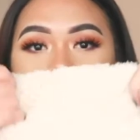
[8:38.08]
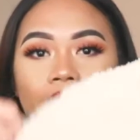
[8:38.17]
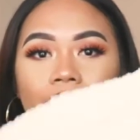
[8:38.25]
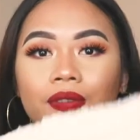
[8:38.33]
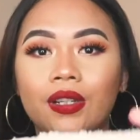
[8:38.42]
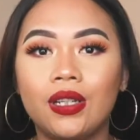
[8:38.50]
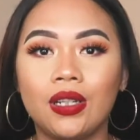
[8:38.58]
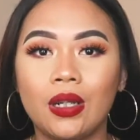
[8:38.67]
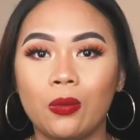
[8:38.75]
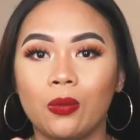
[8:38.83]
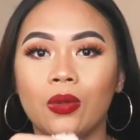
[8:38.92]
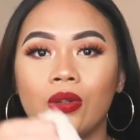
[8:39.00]
comfy
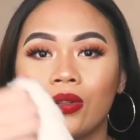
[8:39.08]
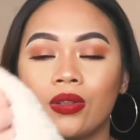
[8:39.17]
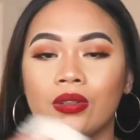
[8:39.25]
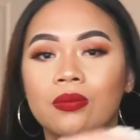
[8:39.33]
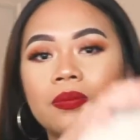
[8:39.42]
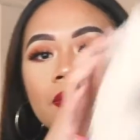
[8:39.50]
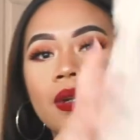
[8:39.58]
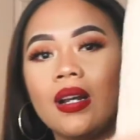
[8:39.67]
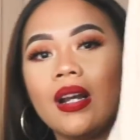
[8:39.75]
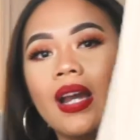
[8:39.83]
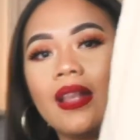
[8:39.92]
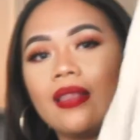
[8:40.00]
and warm.
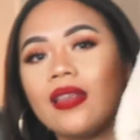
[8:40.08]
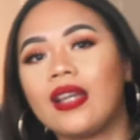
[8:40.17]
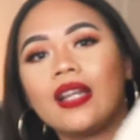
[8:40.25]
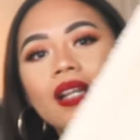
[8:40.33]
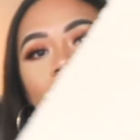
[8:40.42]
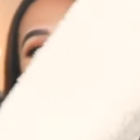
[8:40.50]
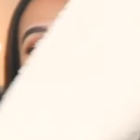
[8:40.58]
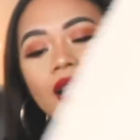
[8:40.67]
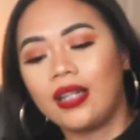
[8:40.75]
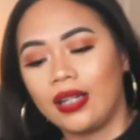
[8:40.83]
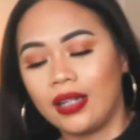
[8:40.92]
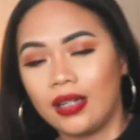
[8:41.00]
I like
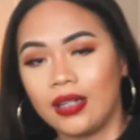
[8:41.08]
it.